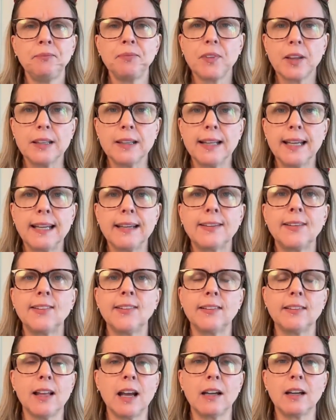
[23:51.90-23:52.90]
links
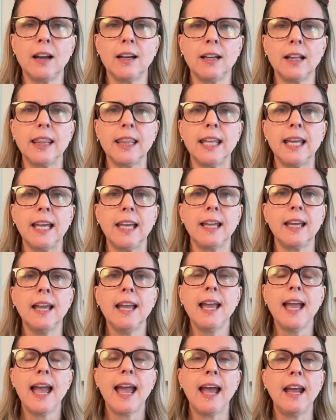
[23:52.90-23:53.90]
and that kind of thing,
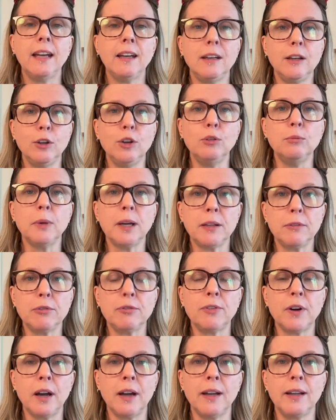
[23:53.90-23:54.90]
and you might
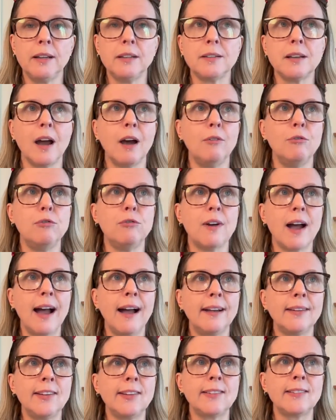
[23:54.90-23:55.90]
find a
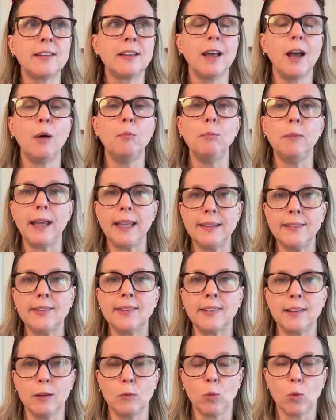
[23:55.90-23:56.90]
vast,
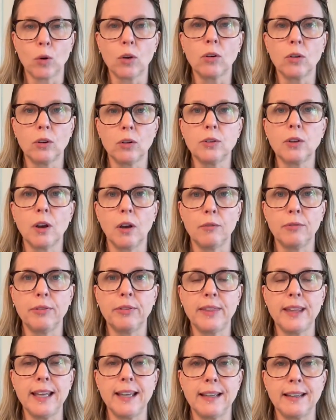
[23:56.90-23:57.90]
amazing world of
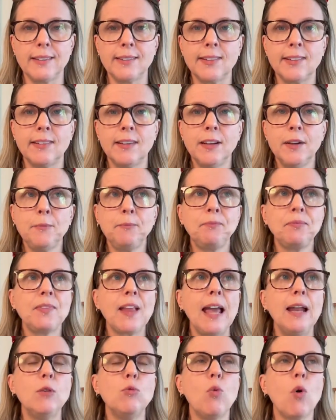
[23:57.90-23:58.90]
things
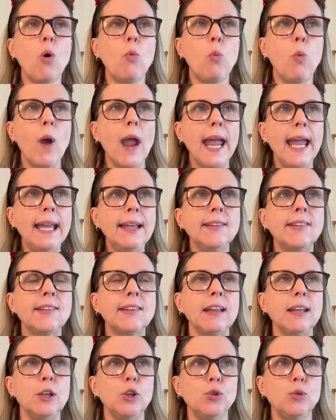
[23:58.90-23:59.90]
and ways
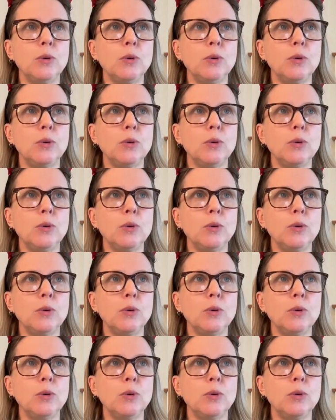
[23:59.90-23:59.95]
that you